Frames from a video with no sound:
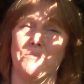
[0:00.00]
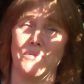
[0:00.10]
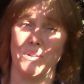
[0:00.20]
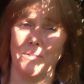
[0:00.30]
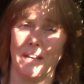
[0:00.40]
to
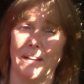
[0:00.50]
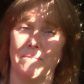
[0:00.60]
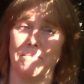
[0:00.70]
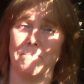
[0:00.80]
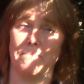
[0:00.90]
pruning.
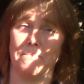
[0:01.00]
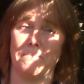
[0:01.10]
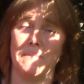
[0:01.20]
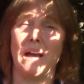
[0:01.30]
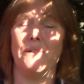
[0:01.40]

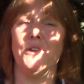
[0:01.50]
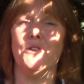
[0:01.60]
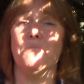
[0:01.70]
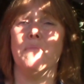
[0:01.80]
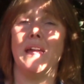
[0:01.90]
Now
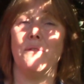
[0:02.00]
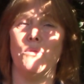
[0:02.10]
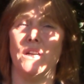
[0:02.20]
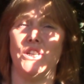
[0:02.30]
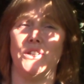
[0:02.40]
you may
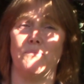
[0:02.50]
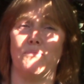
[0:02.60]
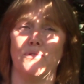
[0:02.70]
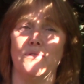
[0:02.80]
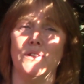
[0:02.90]
wish to
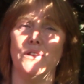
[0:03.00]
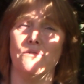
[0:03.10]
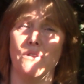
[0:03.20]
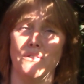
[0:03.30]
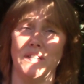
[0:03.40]
prune
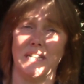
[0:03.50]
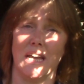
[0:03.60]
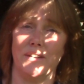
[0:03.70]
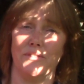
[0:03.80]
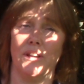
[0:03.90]
your
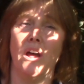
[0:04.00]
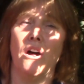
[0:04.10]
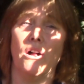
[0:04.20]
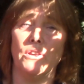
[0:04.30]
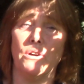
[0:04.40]
rhododendron,
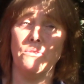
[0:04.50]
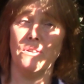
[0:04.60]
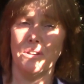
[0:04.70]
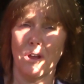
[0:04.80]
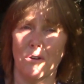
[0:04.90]
although
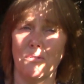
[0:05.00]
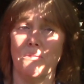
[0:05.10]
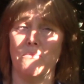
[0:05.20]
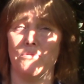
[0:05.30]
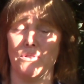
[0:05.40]

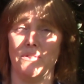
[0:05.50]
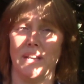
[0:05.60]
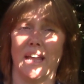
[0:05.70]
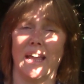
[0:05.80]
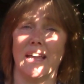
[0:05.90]
no
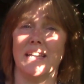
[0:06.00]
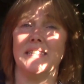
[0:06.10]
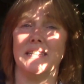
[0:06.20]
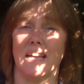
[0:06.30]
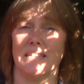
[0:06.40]
pruning
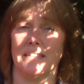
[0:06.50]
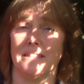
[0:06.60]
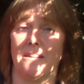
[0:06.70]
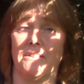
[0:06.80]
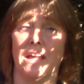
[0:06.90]
is
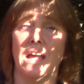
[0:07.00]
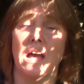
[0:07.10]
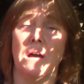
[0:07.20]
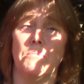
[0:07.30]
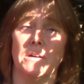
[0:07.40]
necessary,
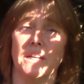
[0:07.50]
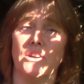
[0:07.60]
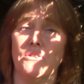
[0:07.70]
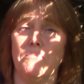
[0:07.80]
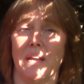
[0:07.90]
but
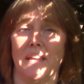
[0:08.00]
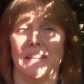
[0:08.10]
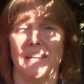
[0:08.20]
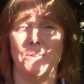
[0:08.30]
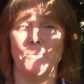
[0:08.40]
it could be
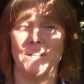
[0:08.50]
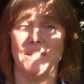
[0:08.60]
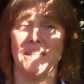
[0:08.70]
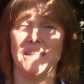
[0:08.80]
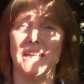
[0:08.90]
that you want
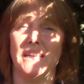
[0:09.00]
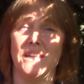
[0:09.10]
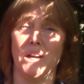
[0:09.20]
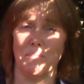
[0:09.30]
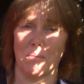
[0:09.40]
to
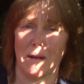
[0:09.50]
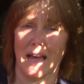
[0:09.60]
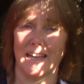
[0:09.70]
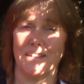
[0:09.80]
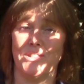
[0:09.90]
neaten up the
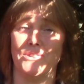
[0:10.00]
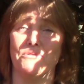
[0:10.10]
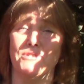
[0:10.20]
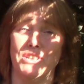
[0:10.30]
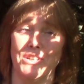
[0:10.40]
plant
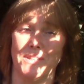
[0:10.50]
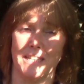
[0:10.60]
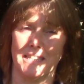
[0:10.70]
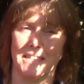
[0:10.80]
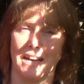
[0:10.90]
or reduce its